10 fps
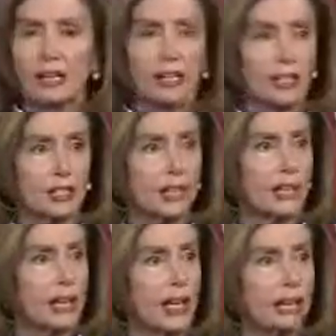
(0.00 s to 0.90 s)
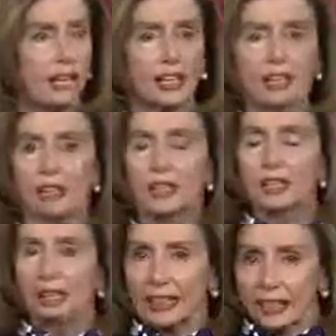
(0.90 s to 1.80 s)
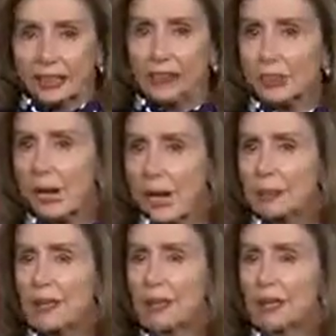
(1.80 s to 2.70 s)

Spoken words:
scientists are telling us that can stop